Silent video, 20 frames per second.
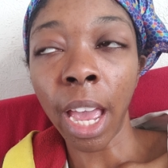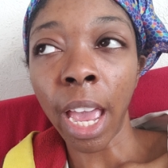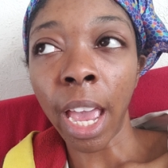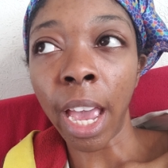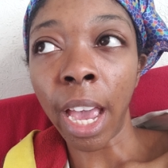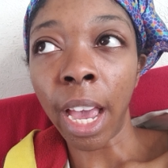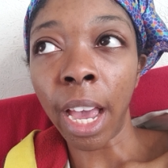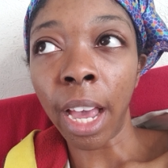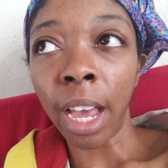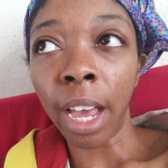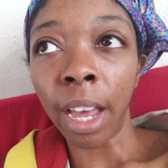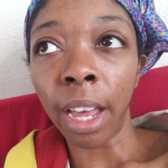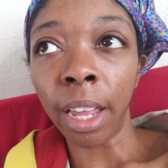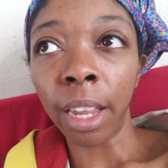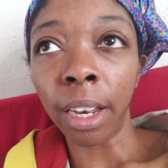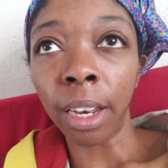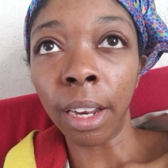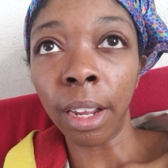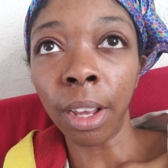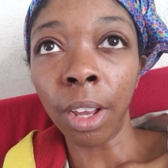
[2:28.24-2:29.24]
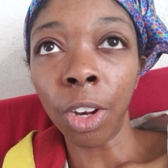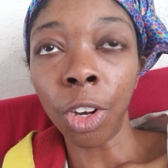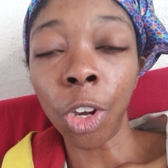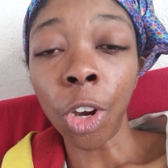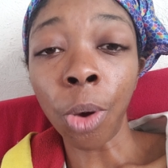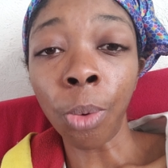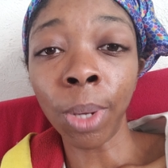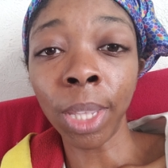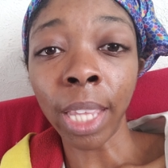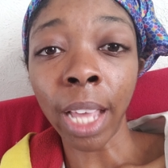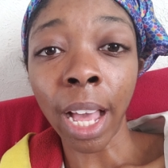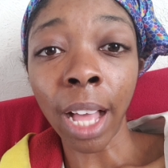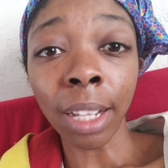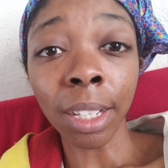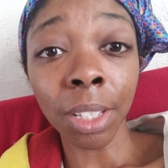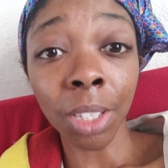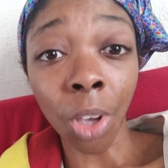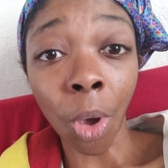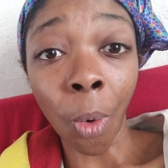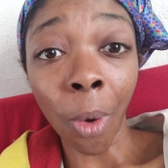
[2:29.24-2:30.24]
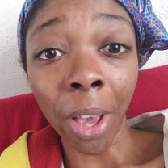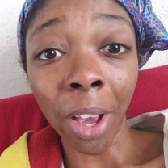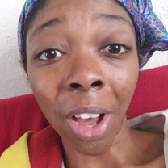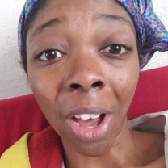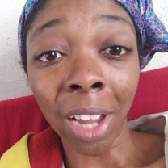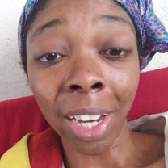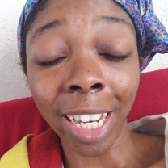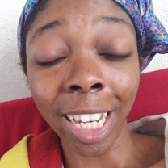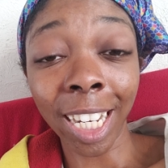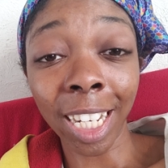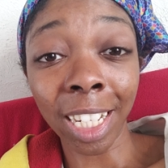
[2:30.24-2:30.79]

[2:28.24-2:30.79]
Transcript: and know what the hell is going on in